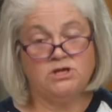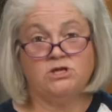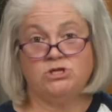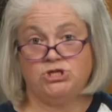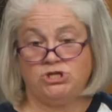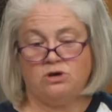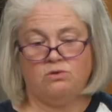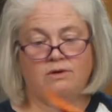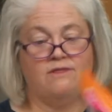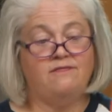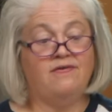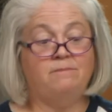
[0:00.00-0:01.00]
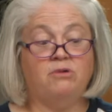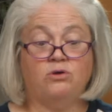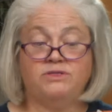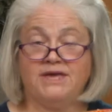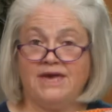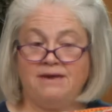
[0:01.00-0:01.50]
So they
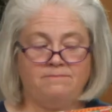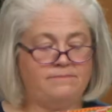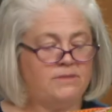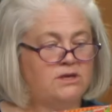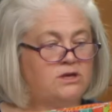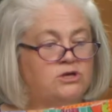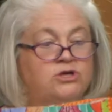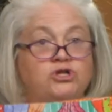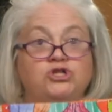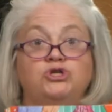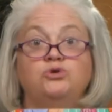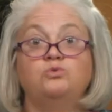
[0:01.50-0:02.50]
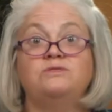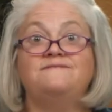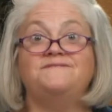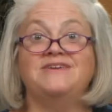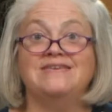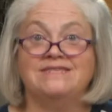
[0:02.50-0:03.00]
both came to the
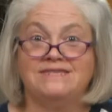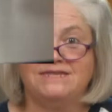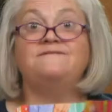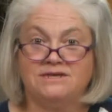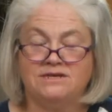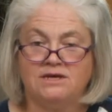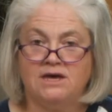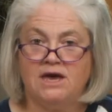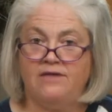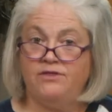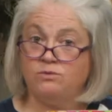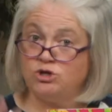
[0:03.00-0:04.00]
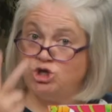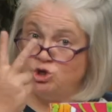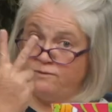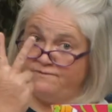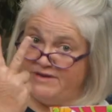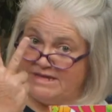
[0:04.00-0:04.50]
feast. And there were 2
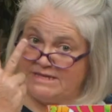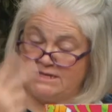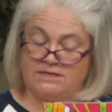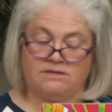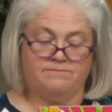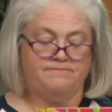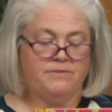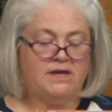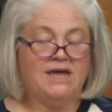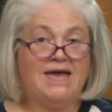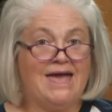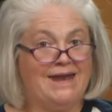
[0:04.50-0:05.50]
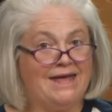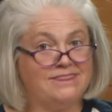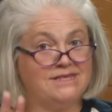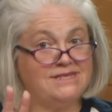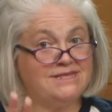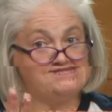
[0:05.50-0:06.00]
feasts. And at
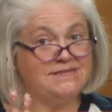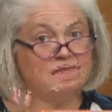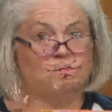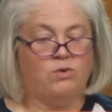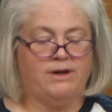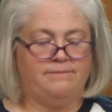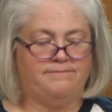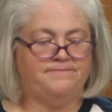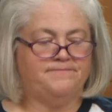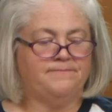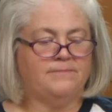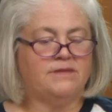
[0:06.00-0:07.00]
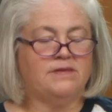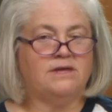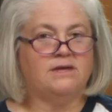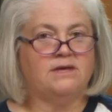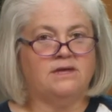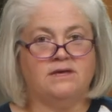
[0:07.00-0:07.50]
the second one,
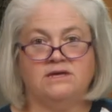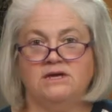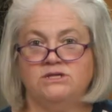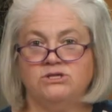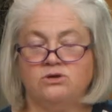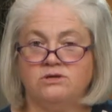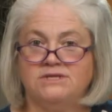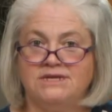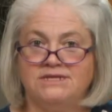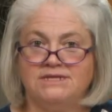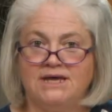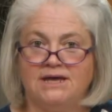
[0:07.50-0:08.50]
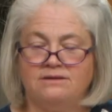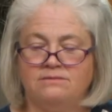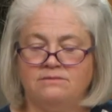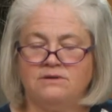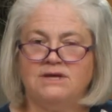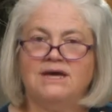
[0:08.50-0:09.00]
King Xerxes said,
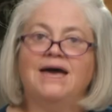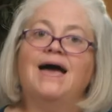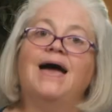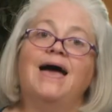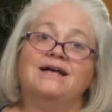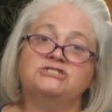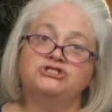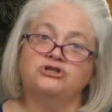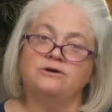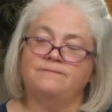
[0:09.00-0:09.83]
Esther,